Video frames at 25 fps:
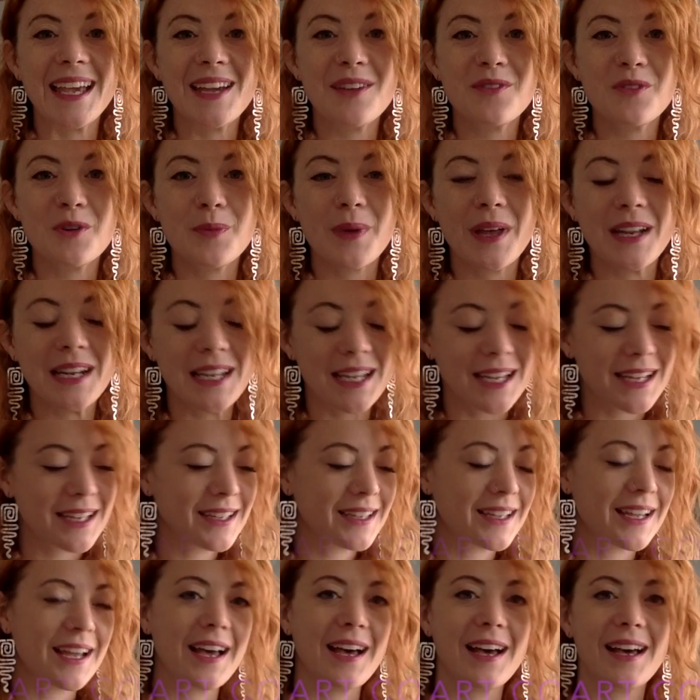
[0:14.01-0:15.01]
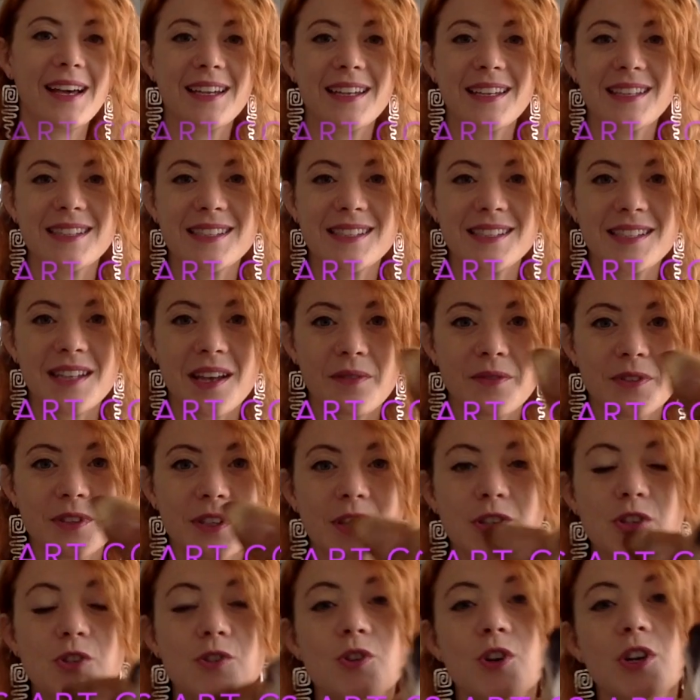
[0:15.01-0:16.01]
Everybody, it's Devin
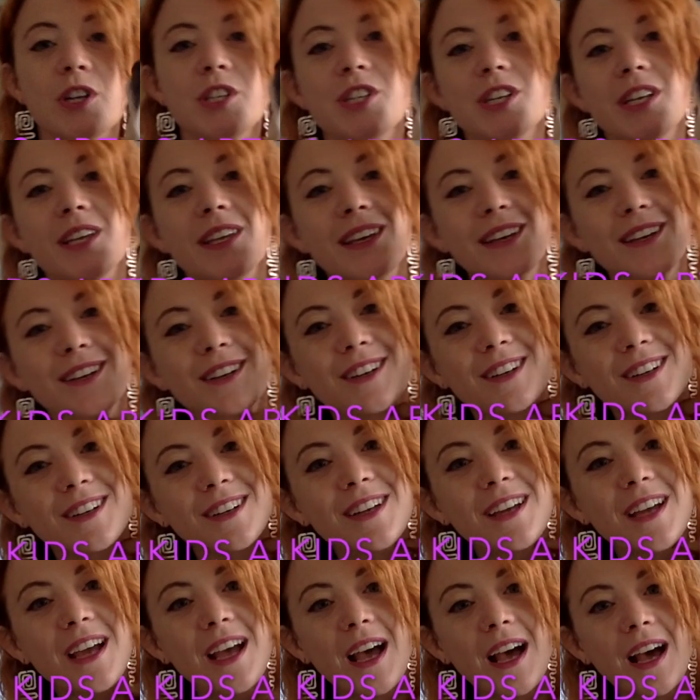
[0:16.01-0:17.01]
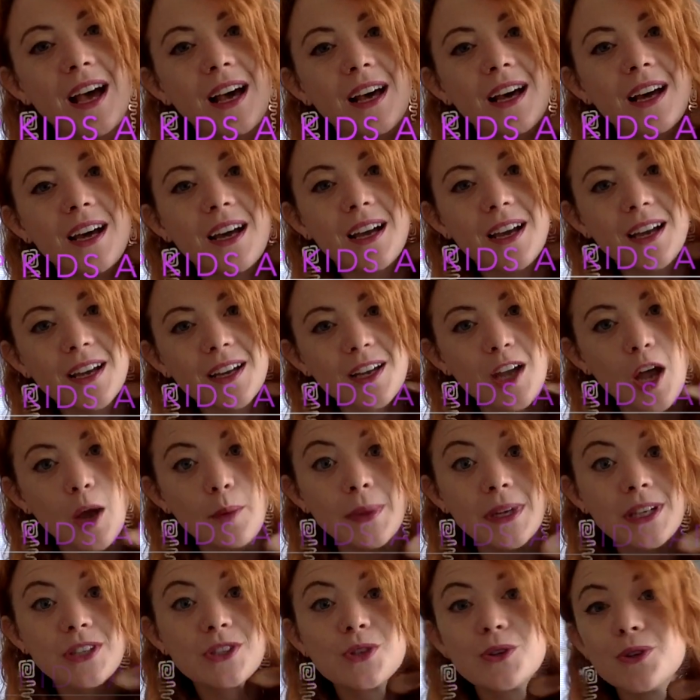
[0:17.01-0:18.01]
and Georgie here,
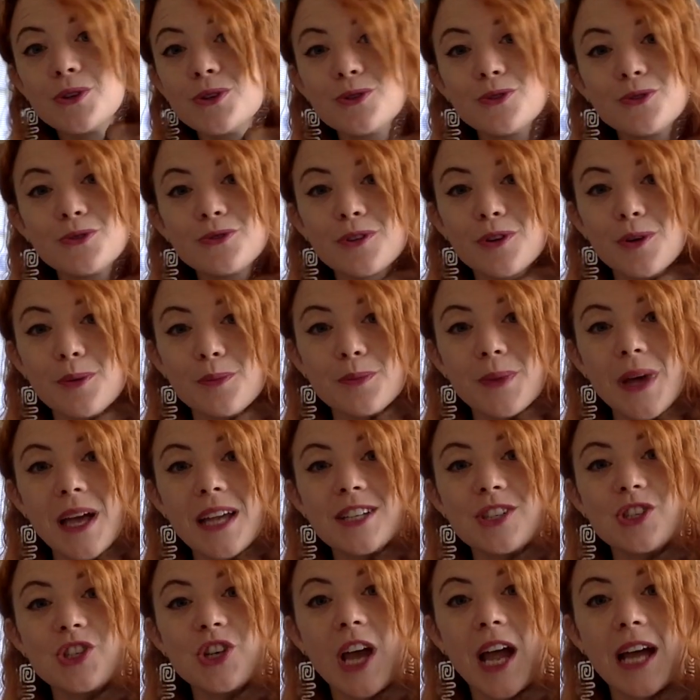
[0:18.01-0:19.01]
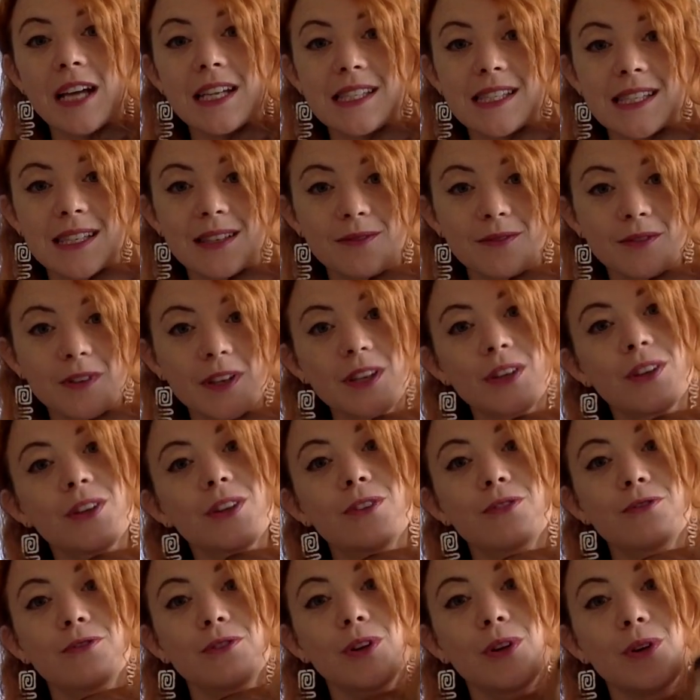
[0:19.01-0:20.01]
coming to you from
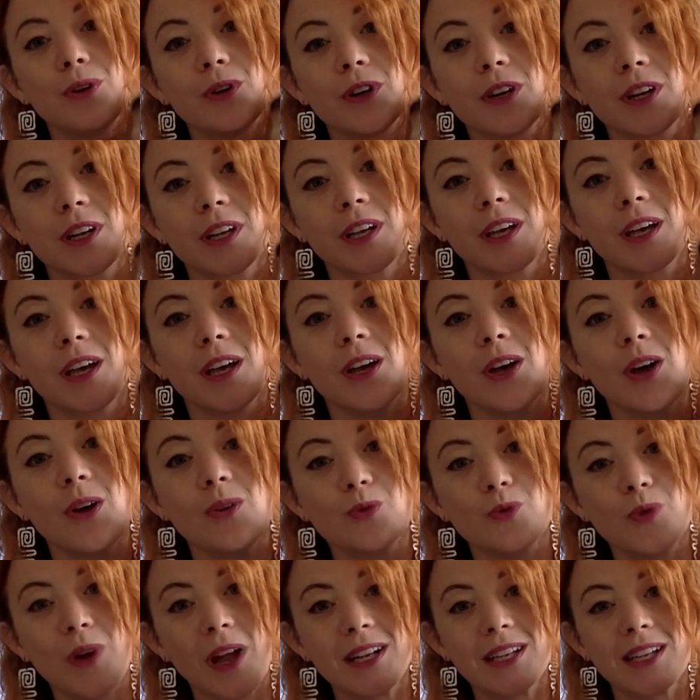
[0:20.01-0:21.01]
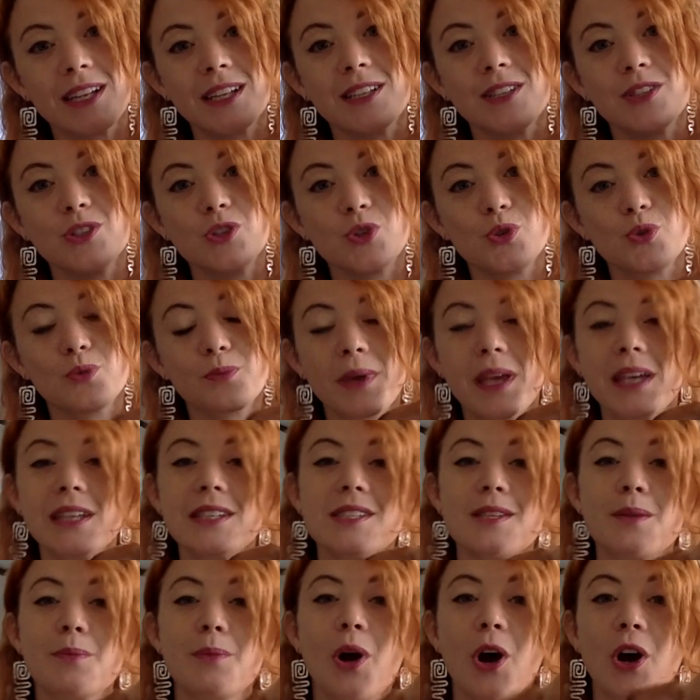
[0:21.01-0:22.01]
Jacksonville, Florida, ready to make
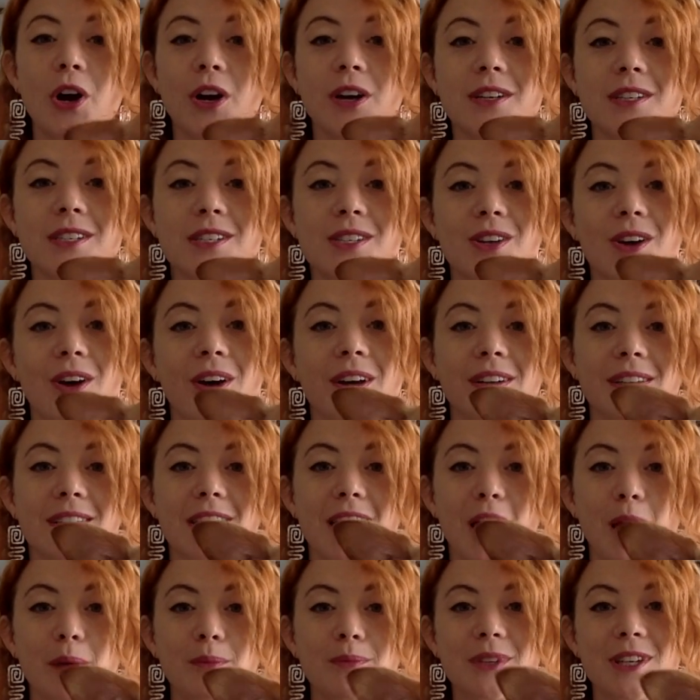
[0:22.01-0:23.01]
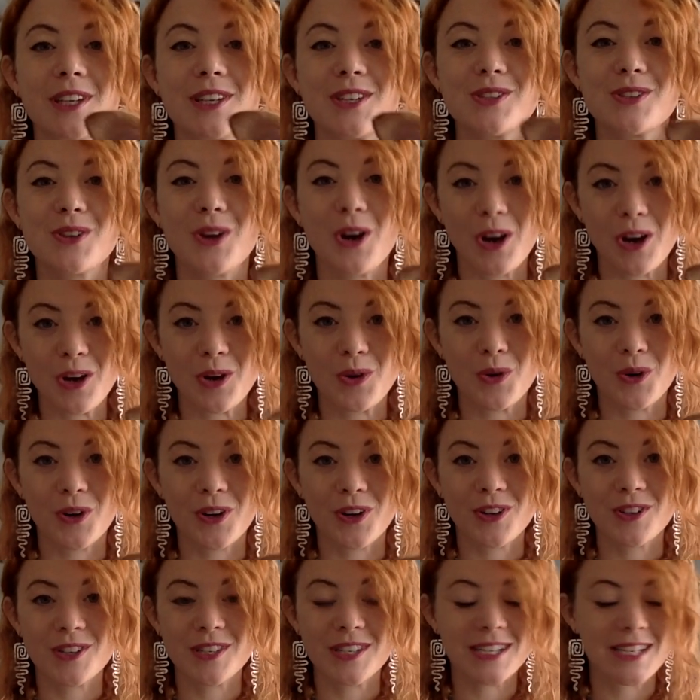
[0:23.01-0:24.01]
some art on Cap Kids Art Corner
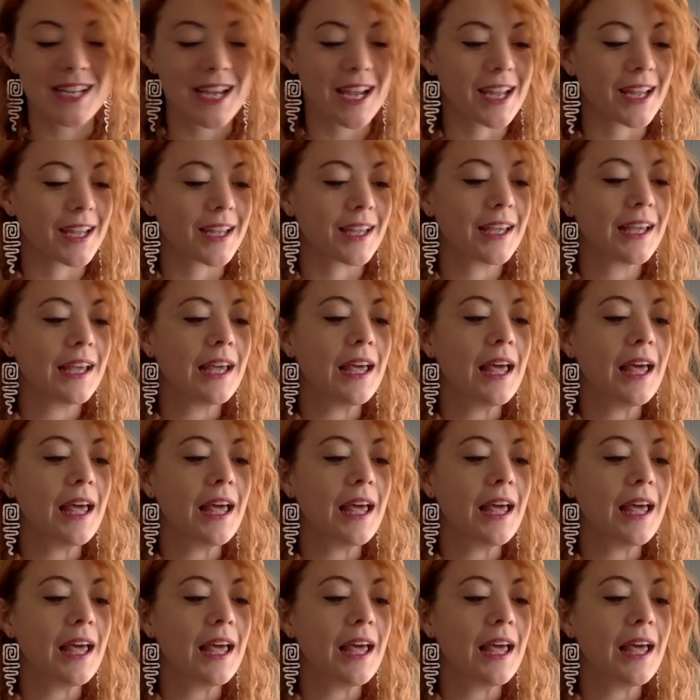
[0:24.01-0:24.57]
today.